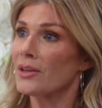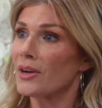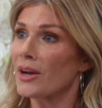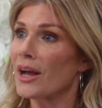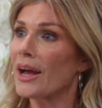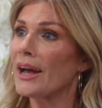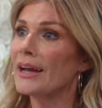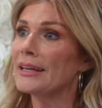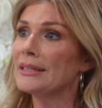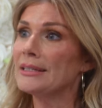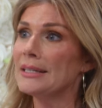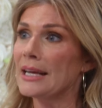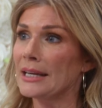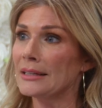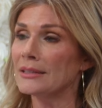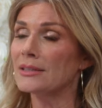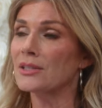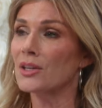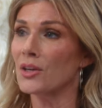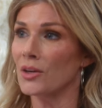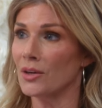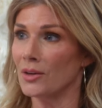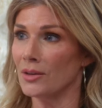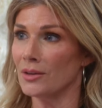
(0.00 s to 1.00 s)
look
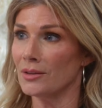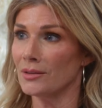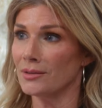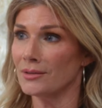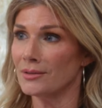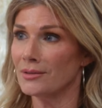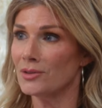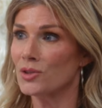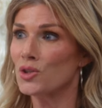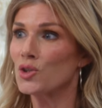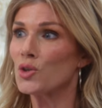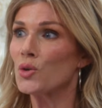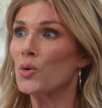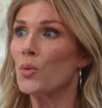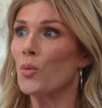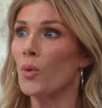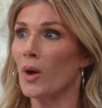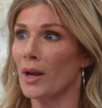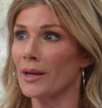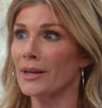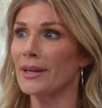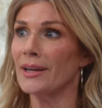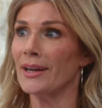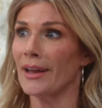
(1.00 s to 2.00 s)
identical they to
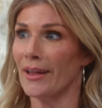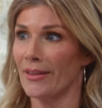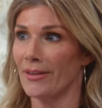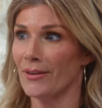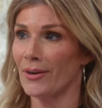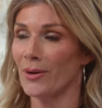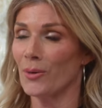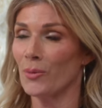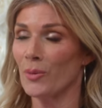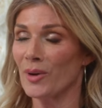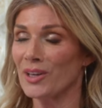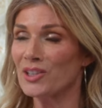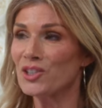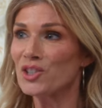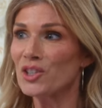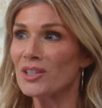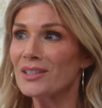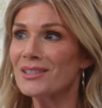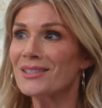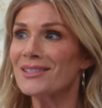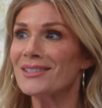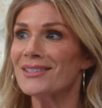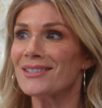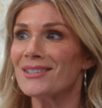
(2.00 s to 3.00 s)
one like another, which
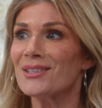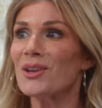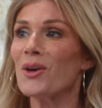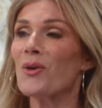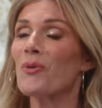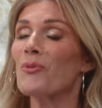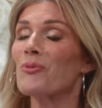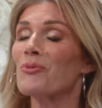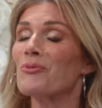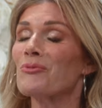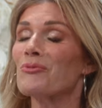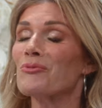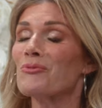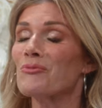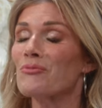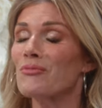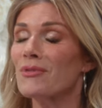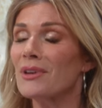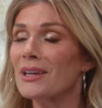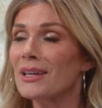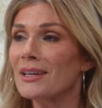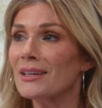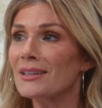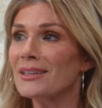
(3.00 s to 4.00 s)
is
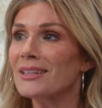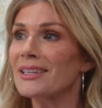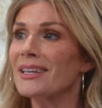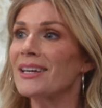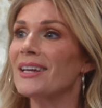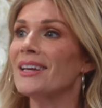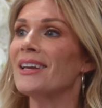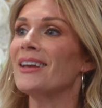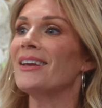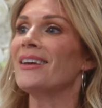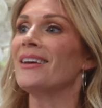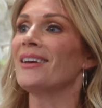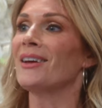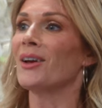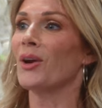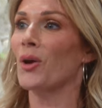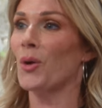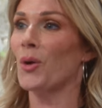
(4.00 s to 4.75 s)
really